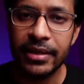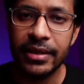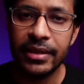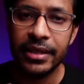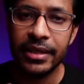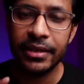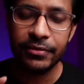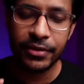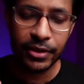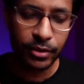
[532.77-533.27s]
It
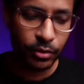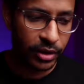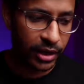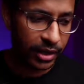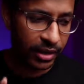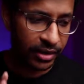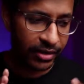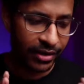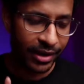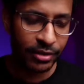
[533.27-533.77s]
gives you the
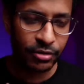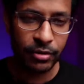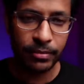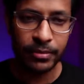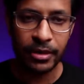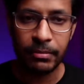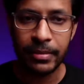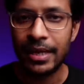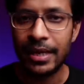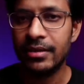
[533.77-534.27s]
crux of
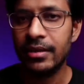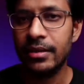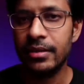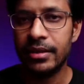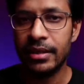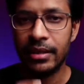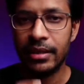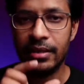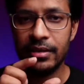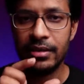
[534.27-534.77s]
the message
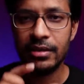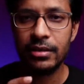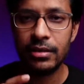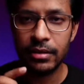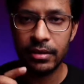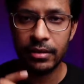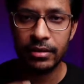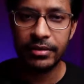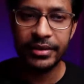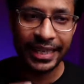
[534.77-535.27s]
in a
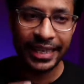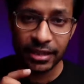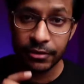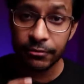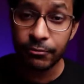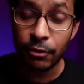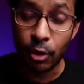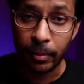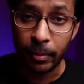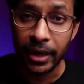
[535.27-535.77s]
text
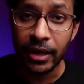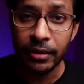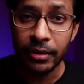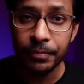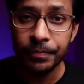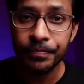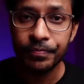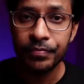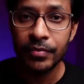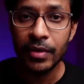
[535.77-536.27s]
format
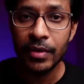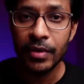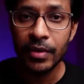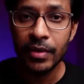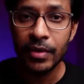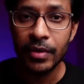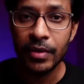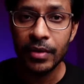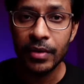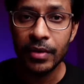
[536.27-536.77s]

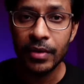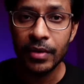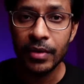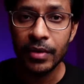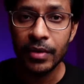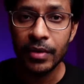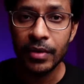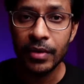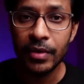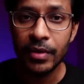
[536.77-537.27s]
in the
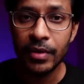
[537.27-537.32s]
app.